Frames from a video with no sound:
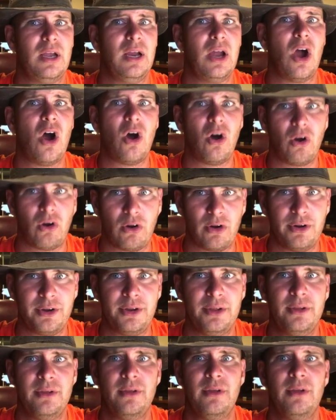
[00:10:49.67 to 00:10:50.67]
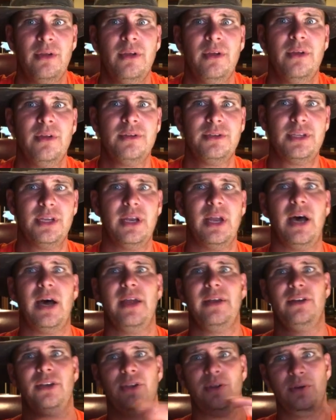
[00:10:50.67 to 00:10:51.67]
hard to
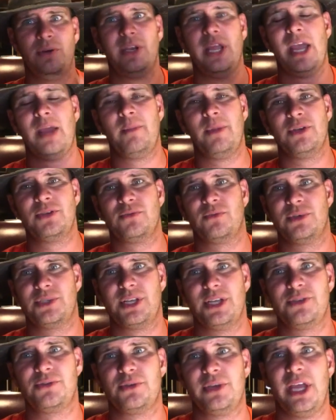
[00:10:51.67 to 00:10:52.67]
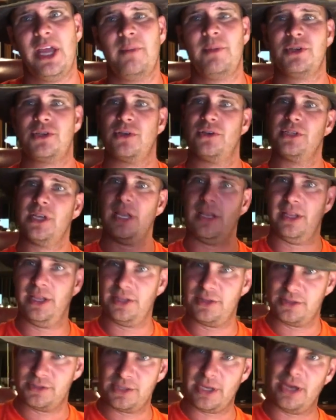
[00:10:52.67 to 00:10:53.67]
not do damage, residual damage, because that
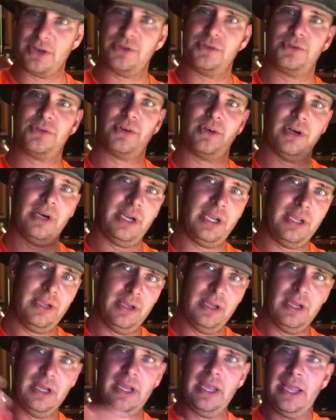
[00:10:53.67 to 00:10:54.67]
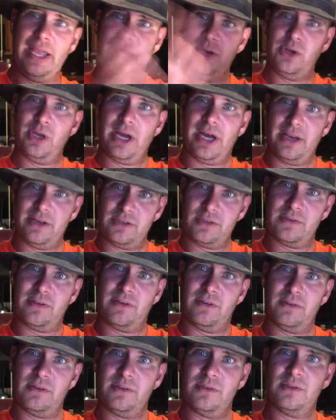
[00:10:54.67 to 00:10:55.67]
lengthens out your tree, and you got
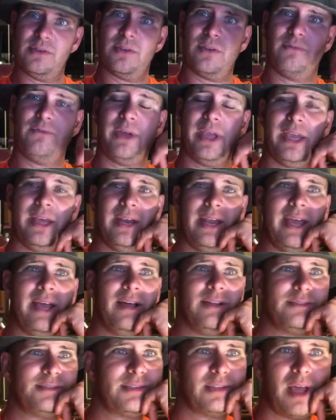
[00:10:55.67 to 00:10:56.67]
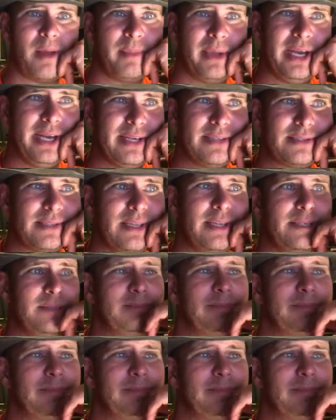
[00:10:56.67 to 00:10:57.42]
some fan outs. I mean, that's